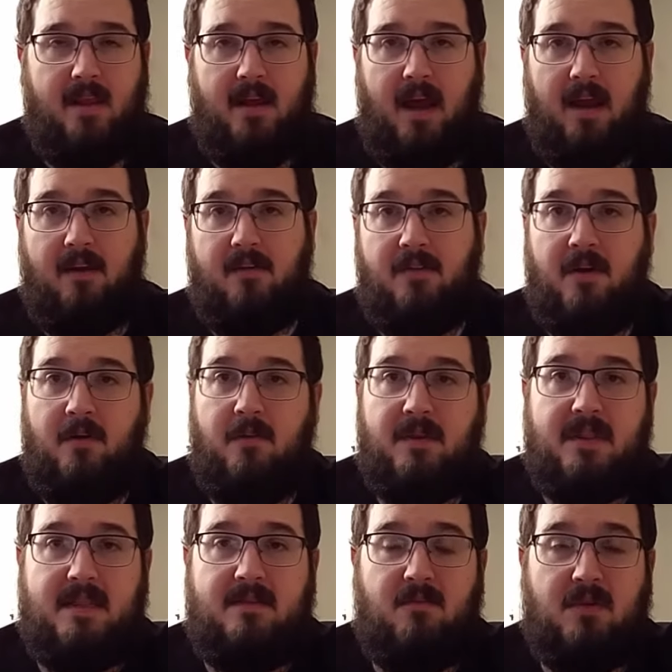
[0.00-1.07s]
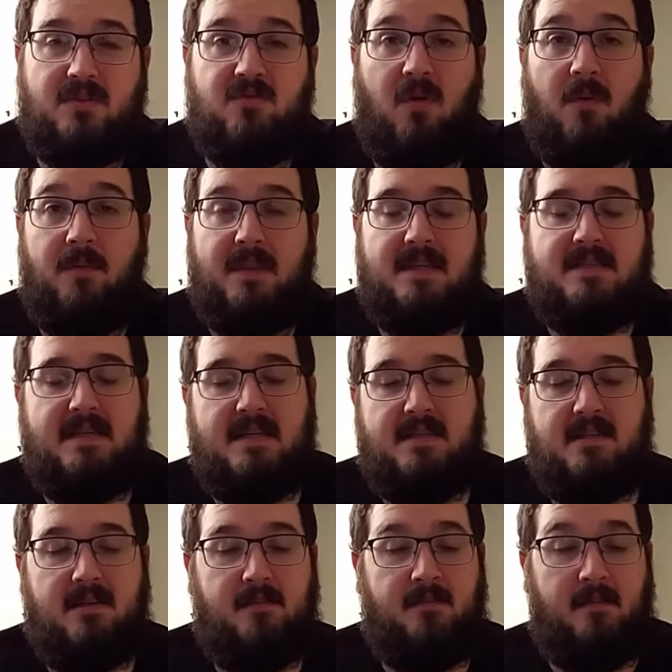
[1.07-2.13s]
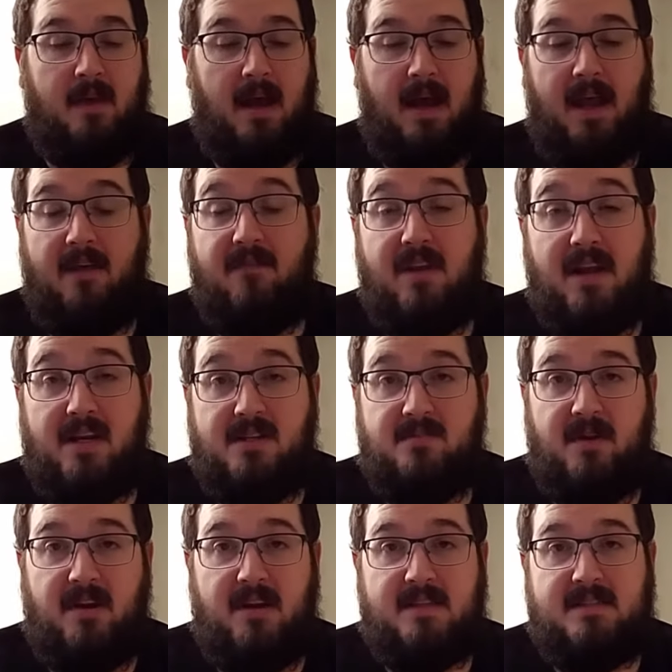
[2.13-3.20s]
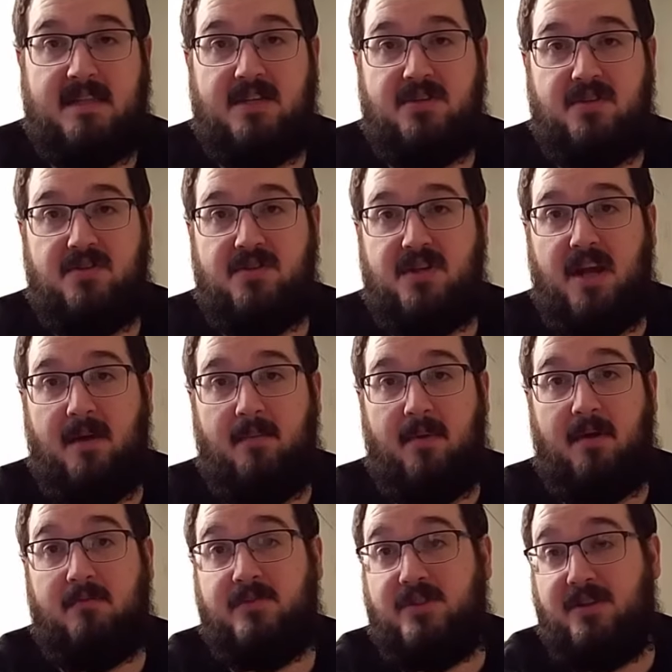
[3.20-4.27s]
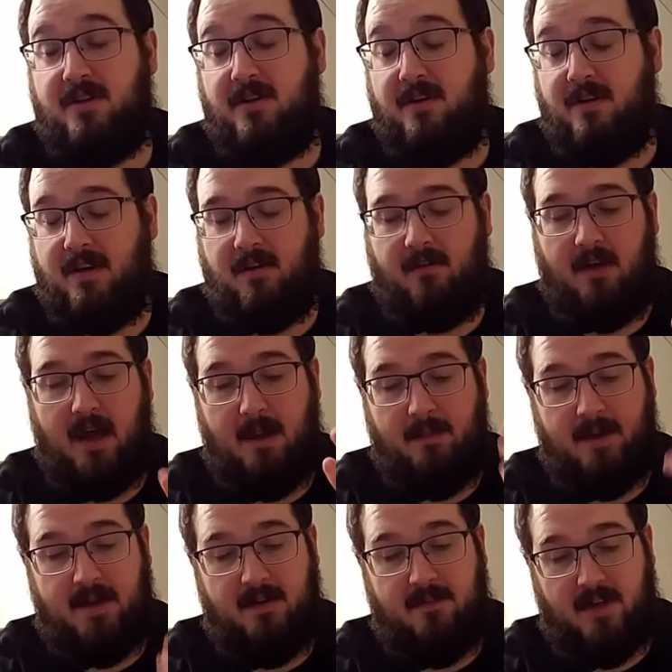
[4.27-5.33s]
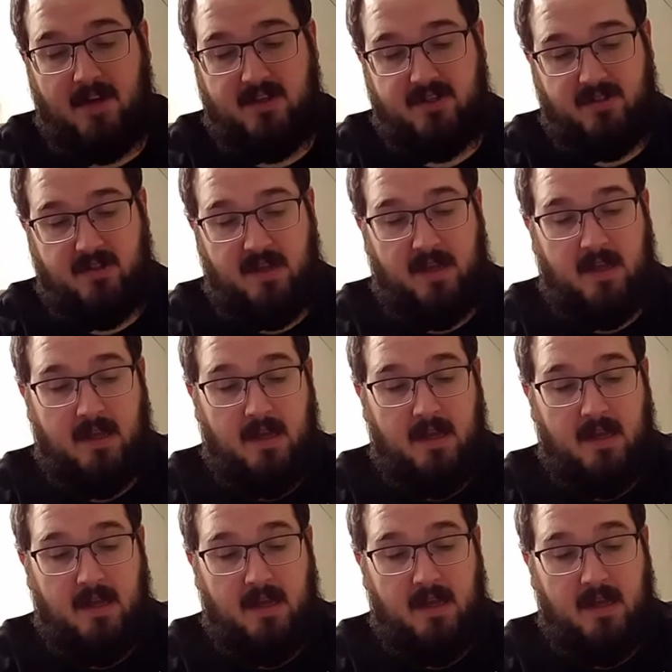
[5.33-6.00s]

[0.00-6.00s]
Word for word: I don't know what's wrong with the system. I haven't experienced issues yet, but I'm sure it'll happen eventually.